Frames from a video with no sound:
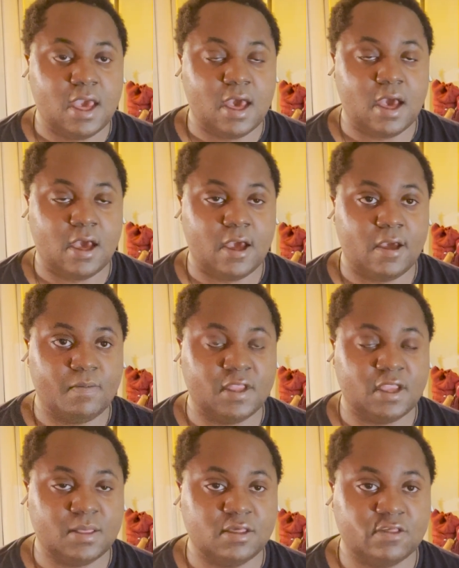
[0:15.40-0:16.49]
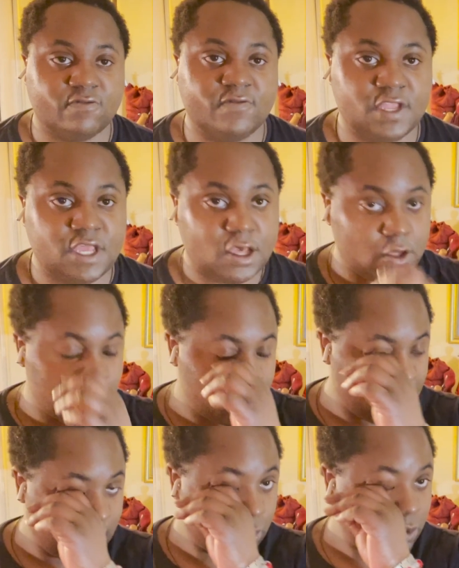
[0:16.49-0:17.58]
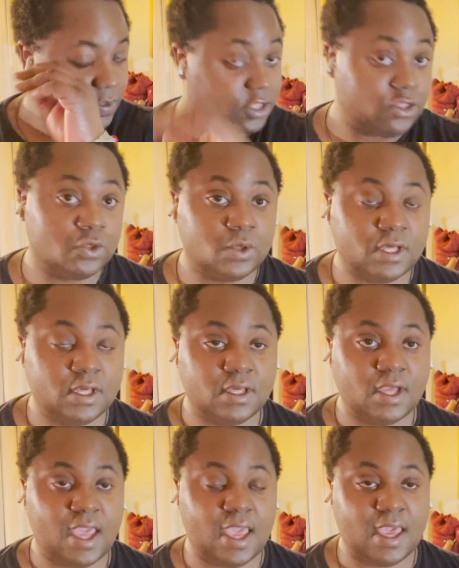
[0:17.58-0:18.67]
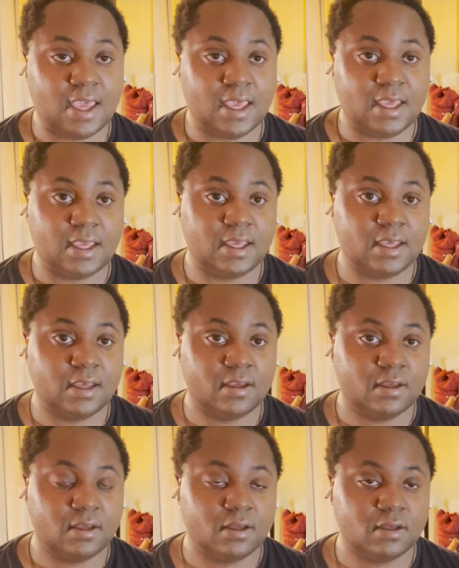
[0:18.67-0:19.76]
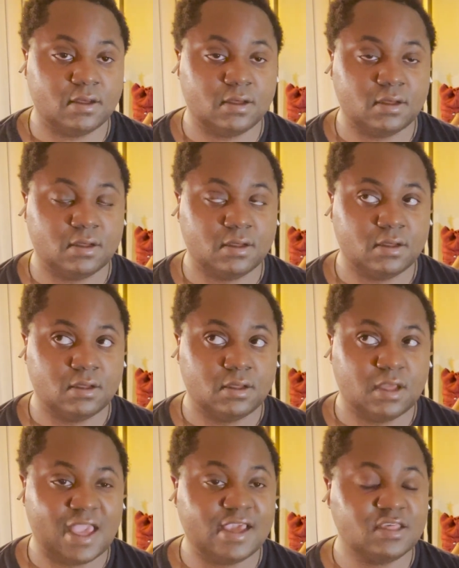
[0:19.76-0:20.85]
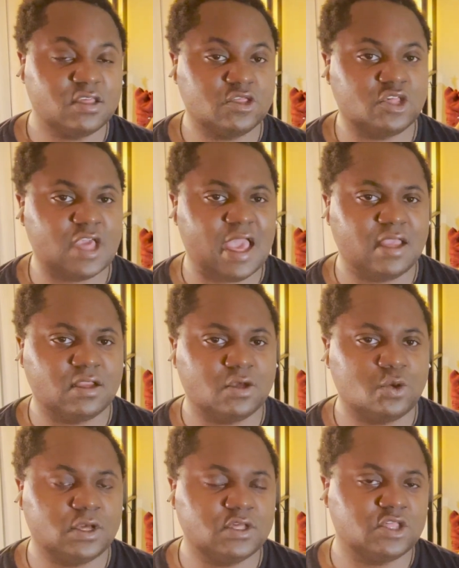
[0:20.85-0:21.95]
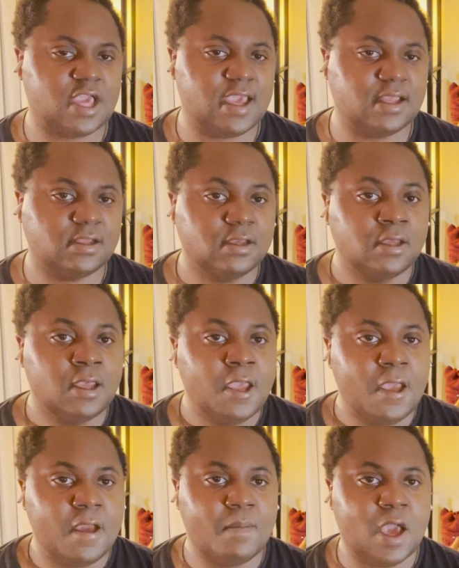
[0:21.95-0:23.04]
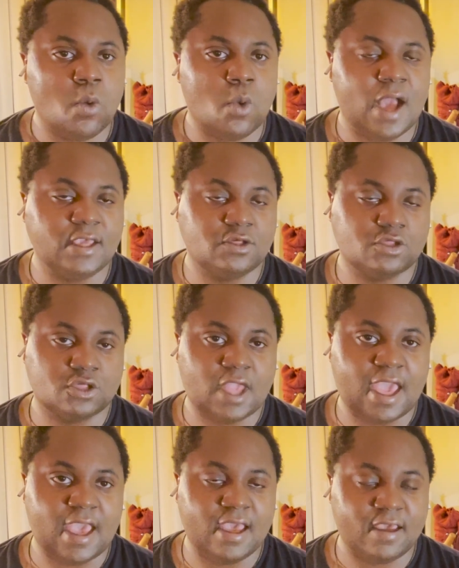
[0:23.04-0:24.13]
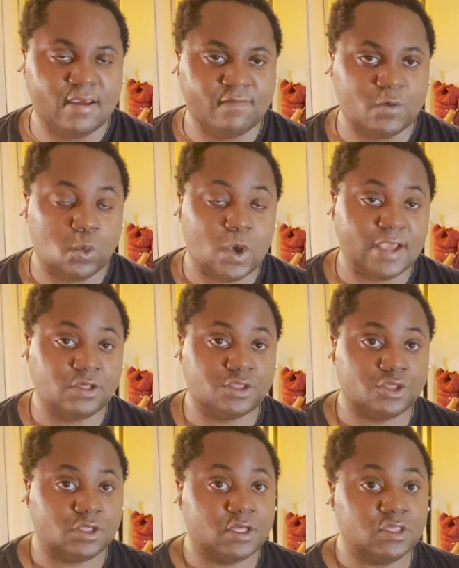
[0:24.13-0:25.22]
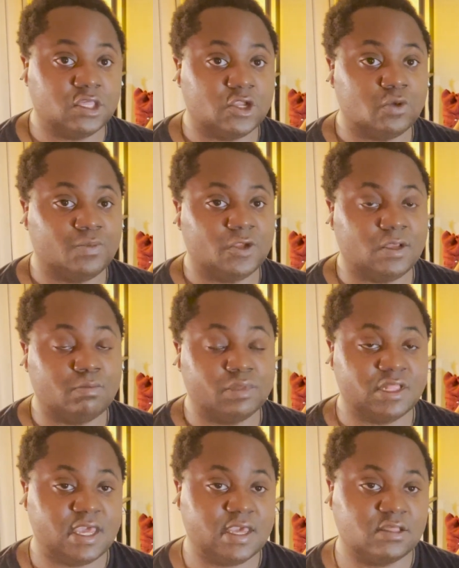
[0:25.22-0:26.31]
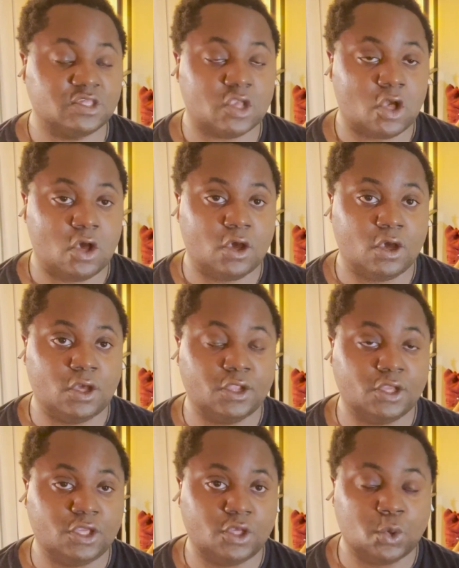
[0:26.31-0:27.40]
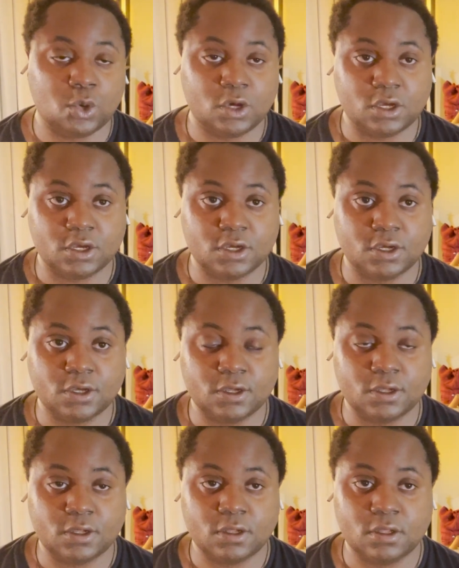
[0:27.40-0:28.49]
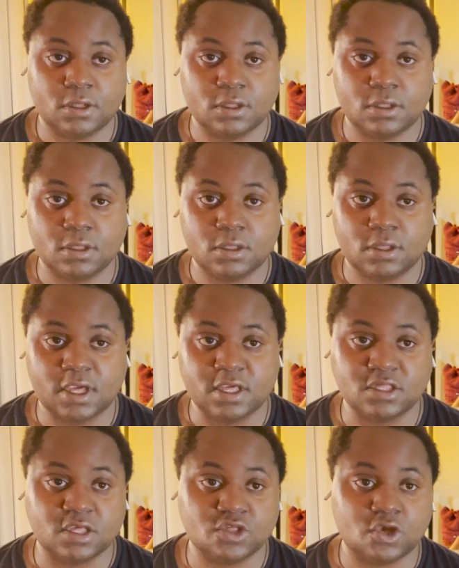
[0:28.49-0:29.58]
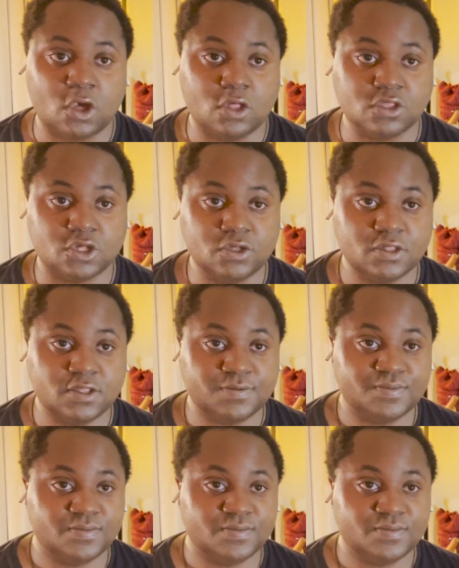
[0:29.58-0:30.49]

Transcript: And in this video, I will be doing a quick chat about why you should have or why you should consider putting plants on your ancestor altars.